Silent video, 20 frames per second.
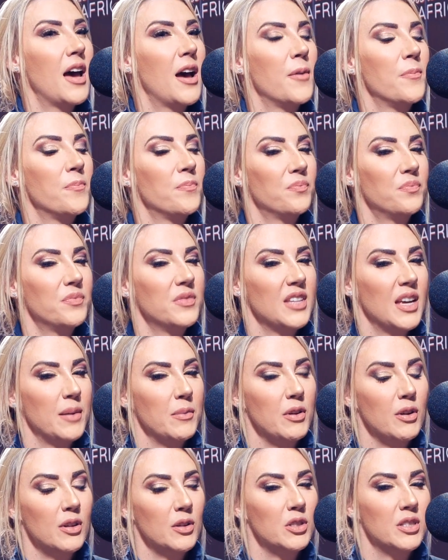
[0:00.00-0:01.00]
And
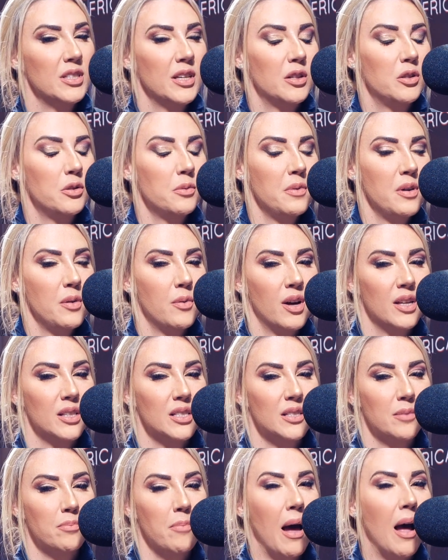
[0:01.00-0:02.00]
Tammy said to me
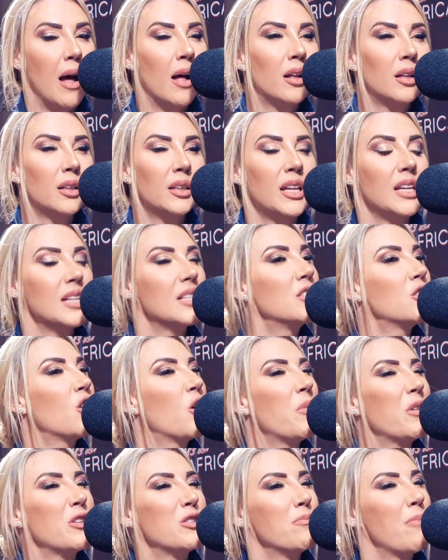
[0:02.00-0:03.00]
once, Mel, there is
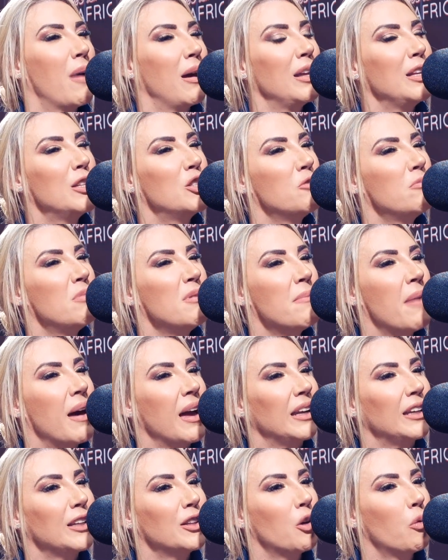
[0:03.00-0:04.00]
so much money to be
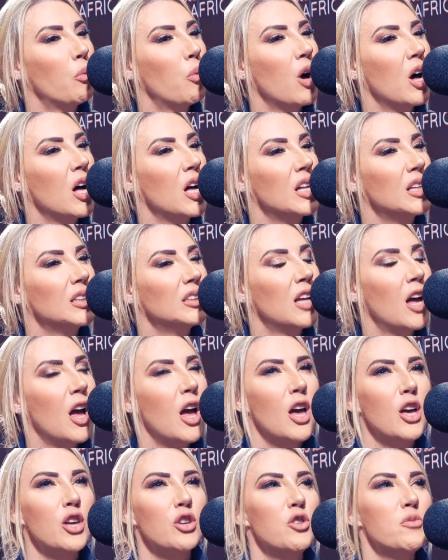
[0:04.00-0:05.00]
made in the world.
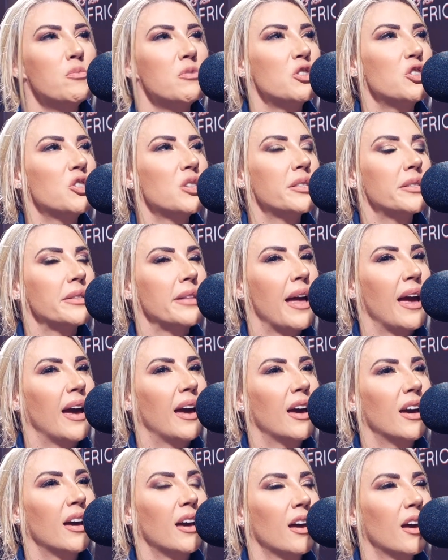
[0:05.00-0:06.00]
You must just
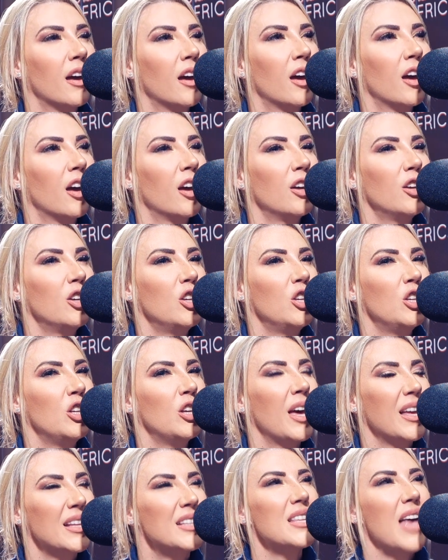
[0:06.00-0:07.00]

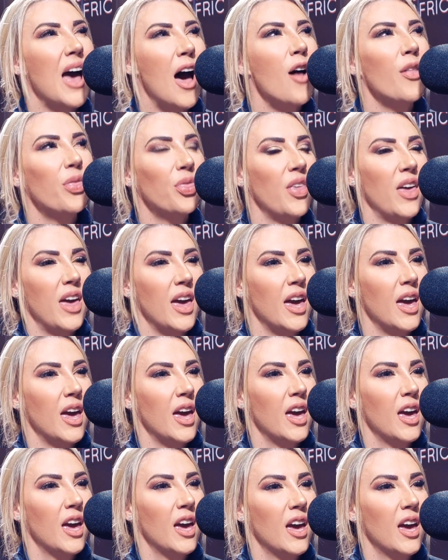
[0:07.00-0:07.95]
it's out there.